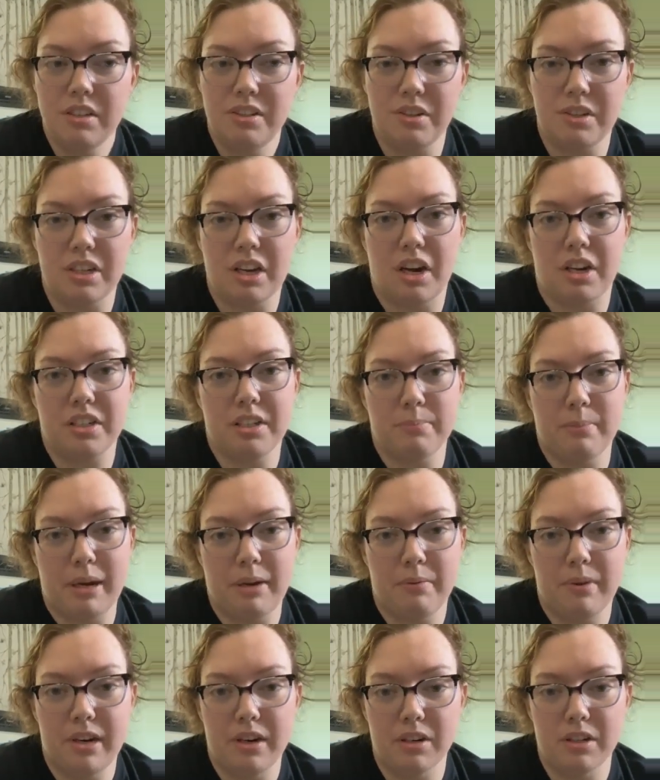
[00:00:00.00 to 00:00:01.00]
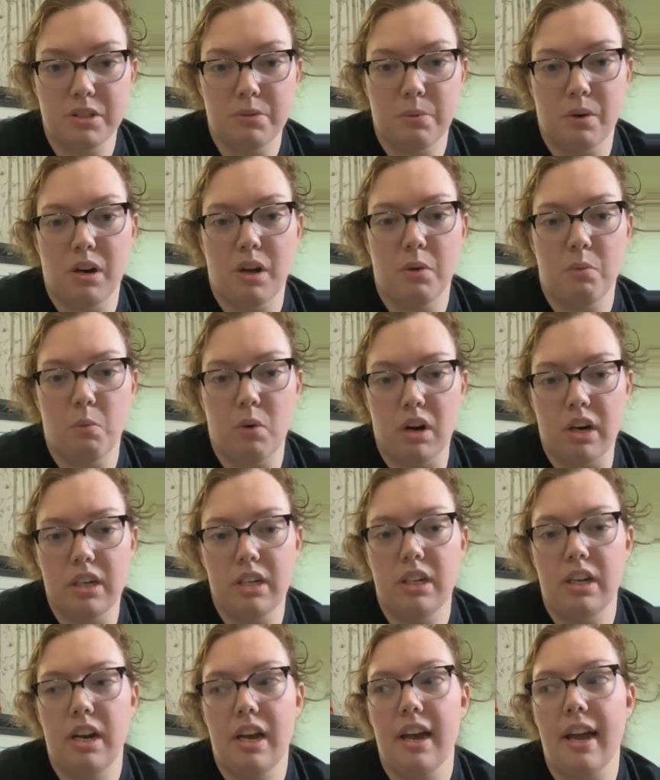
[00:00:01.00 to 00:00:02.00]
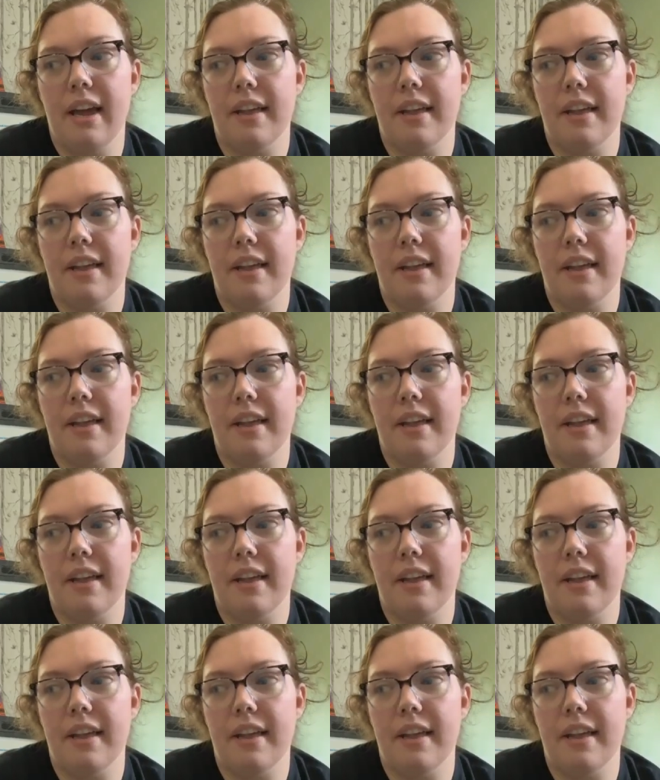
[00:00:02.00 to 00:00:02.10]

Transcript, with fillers: to talk to my readers one on one